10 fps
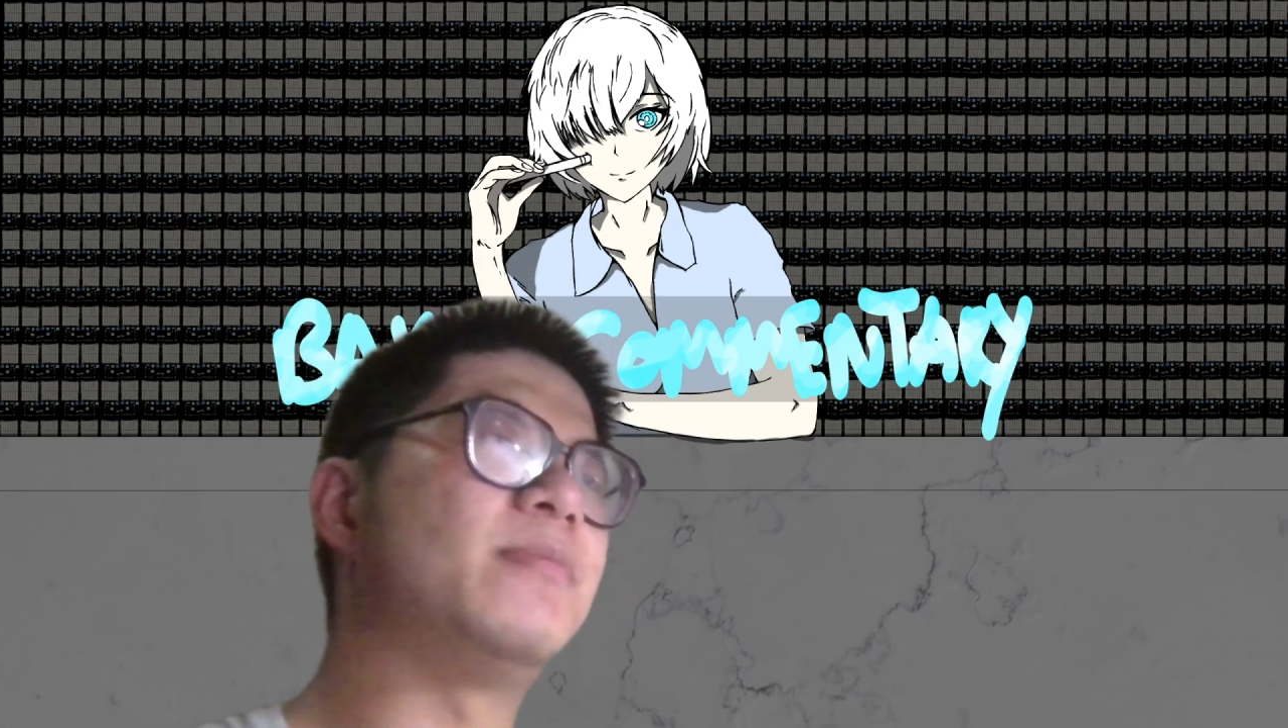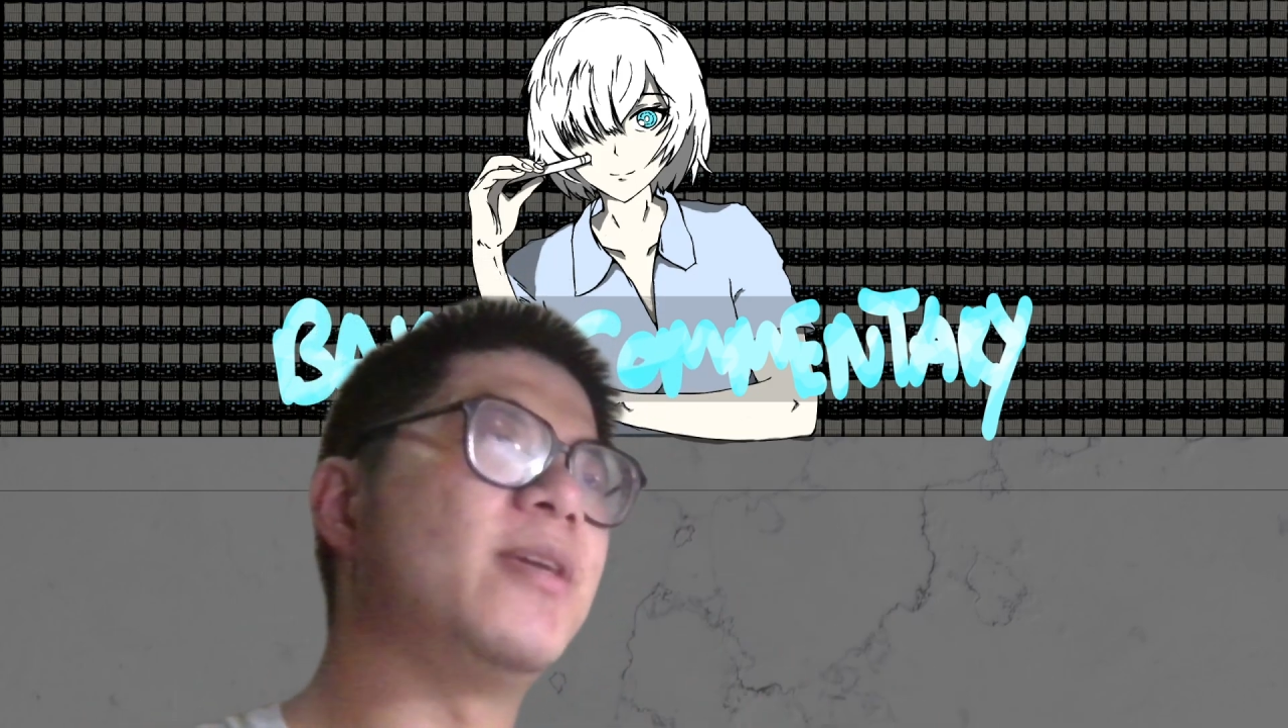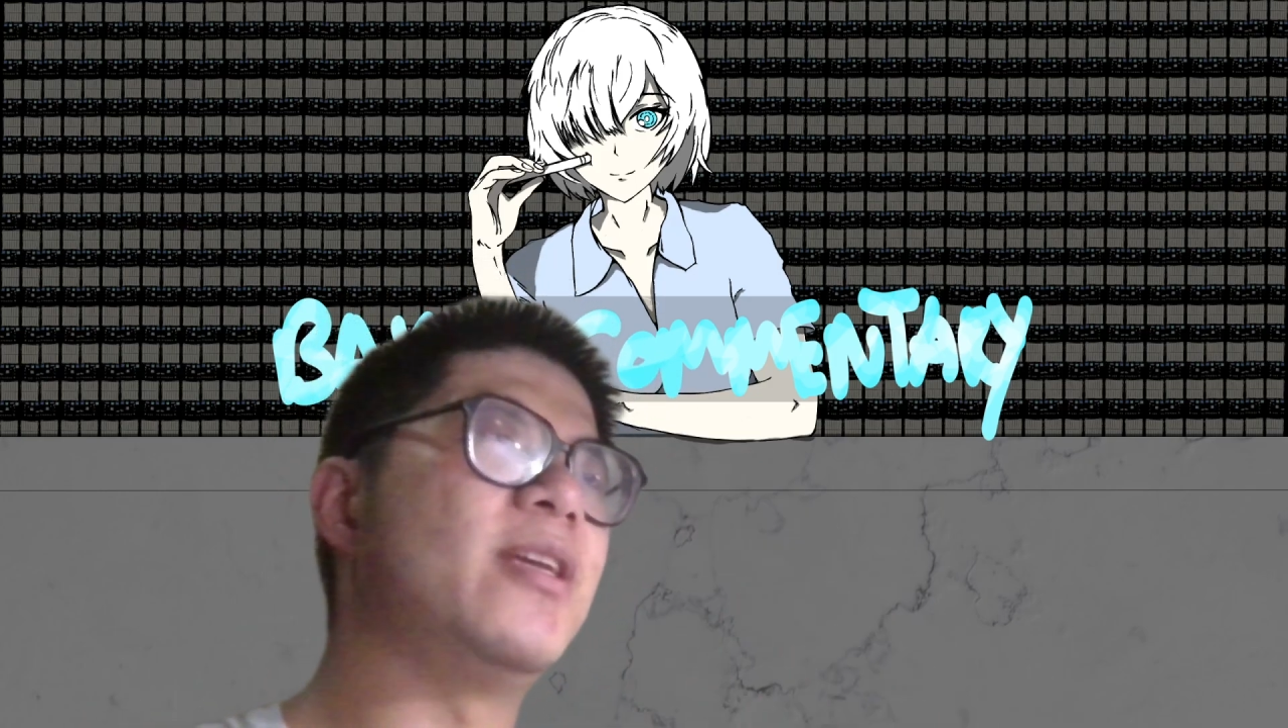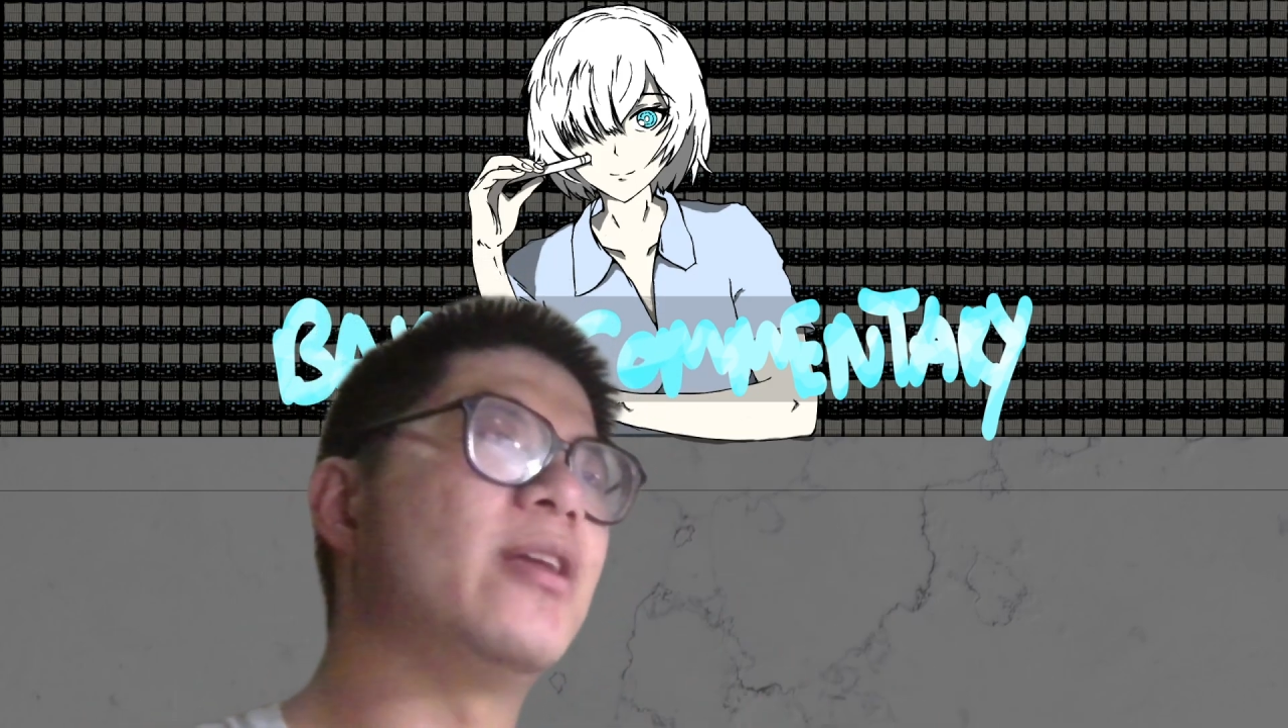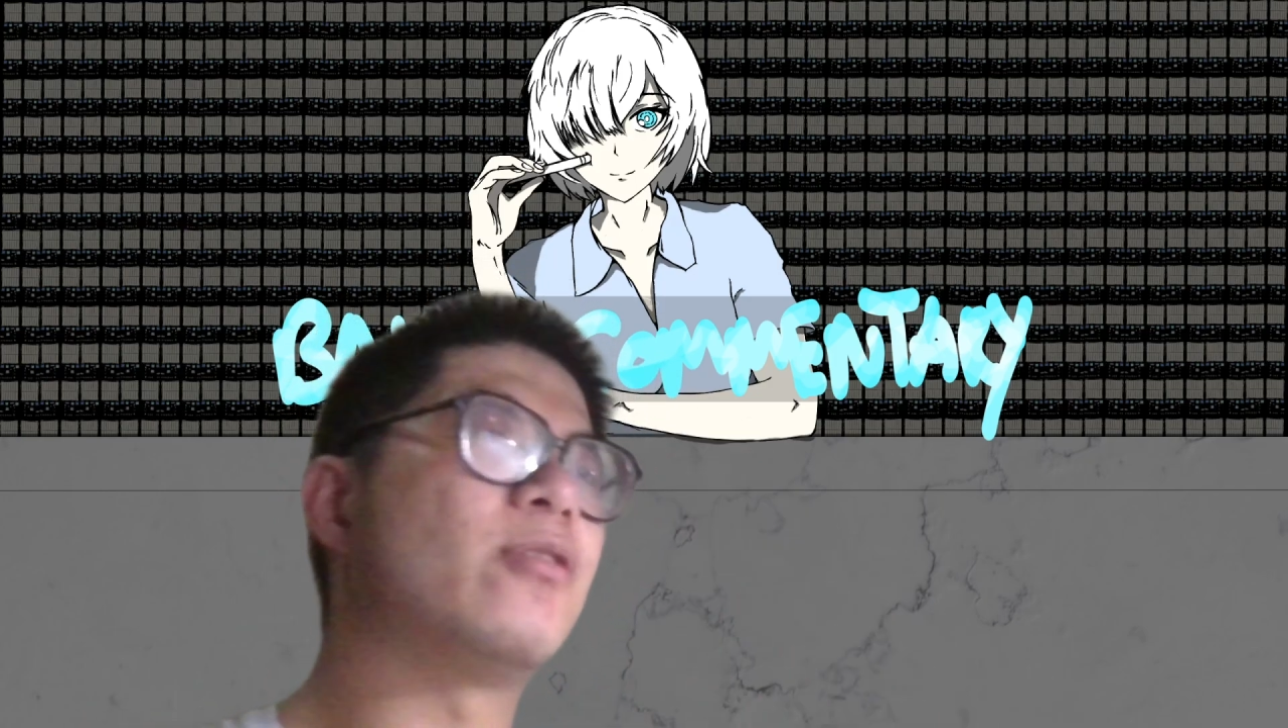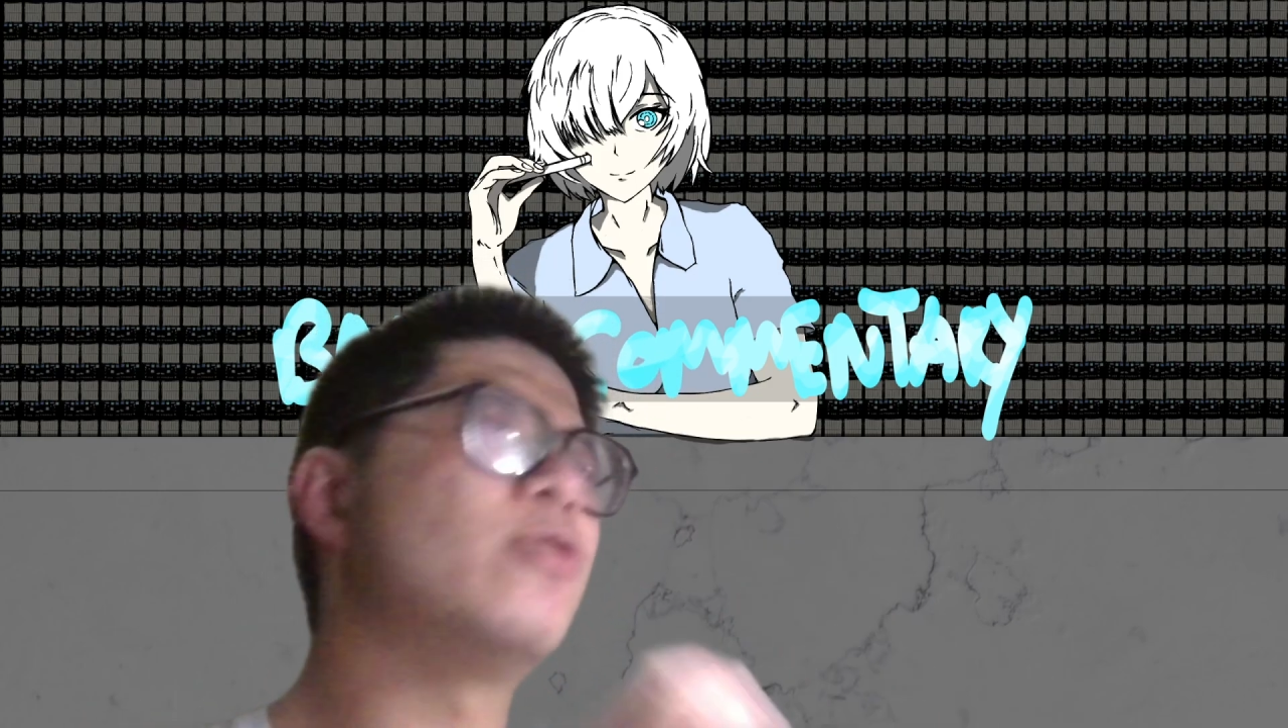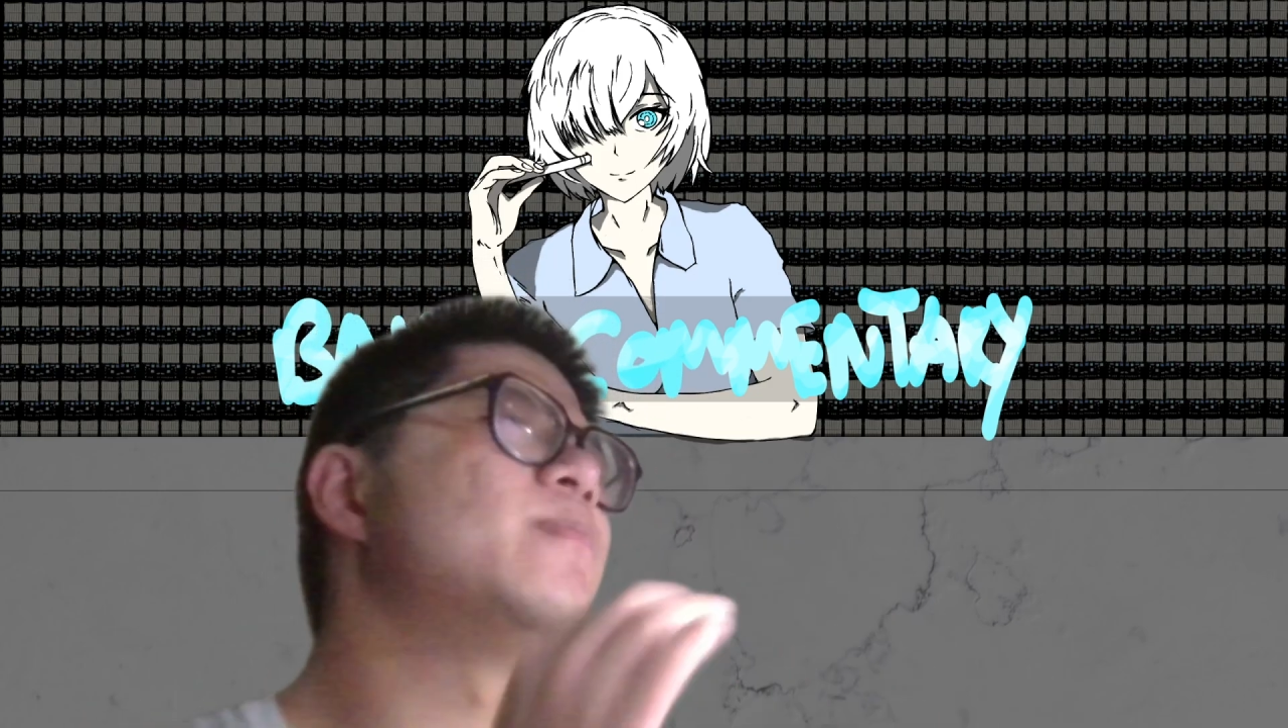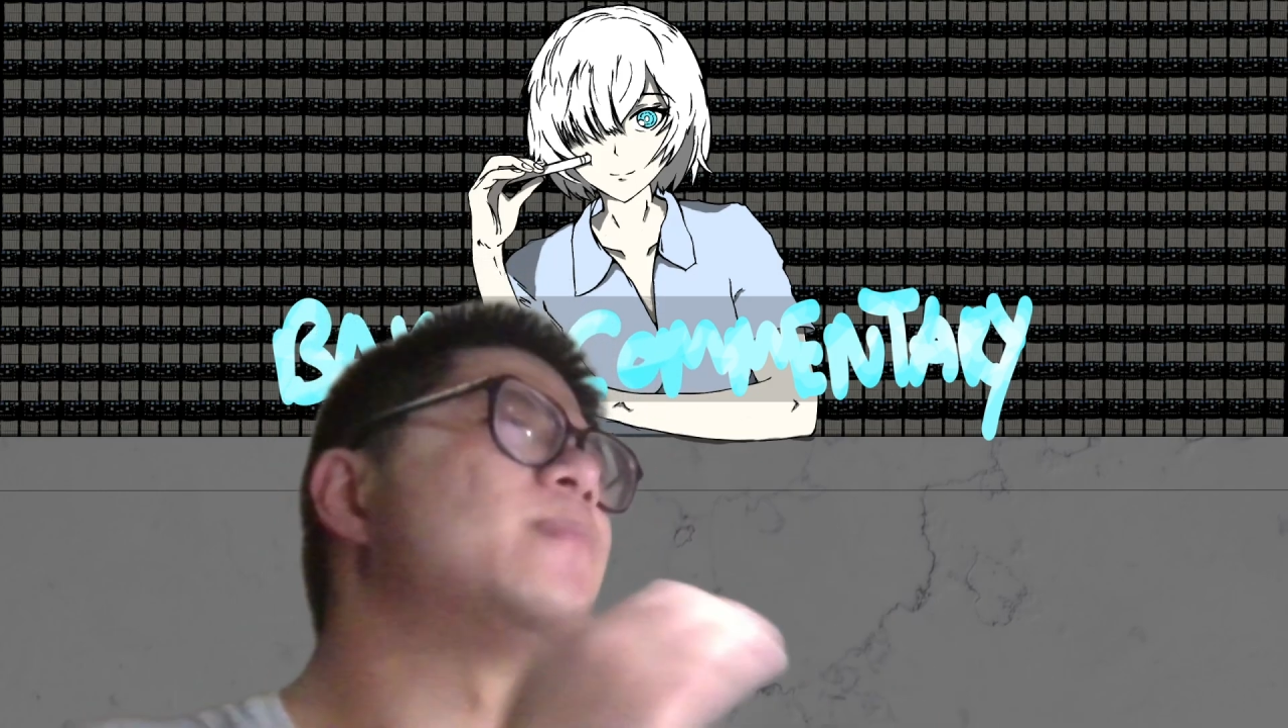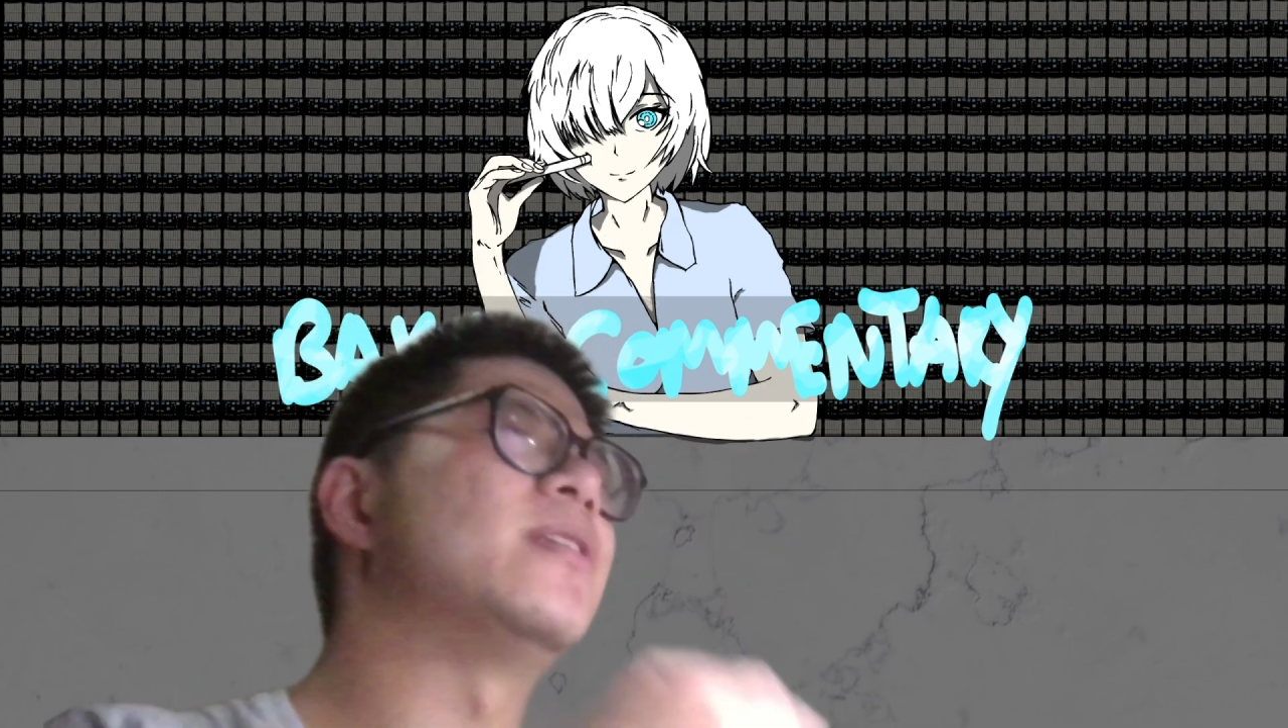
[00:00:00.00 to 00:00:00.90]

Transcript: Media Group,